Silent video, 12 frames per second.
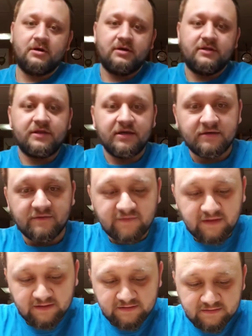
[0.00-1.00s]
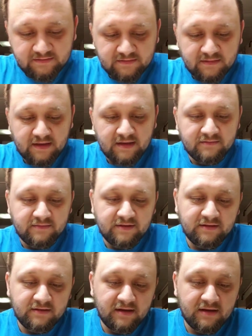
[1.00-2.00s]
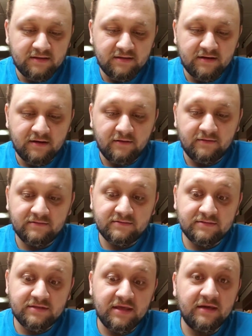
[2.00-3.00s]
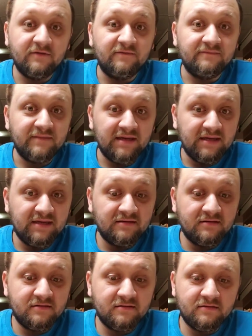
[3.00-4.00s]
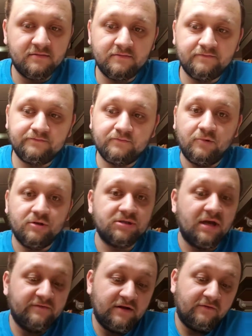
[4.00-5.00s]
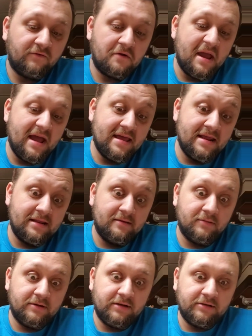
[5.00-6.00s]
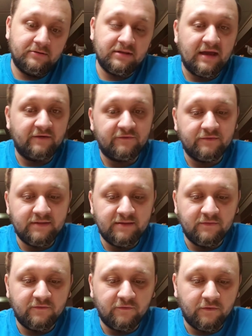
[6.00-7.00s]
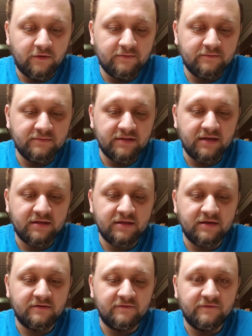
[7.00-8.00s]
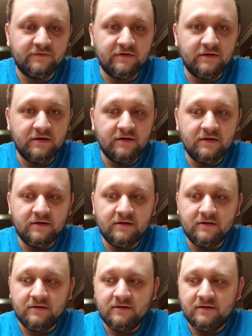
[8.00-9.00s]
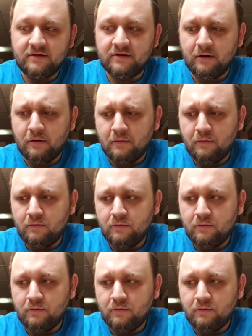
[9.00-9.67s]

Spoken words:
think of it and you know, think of me, which I've never had anybody do that for me before, like think of, you know,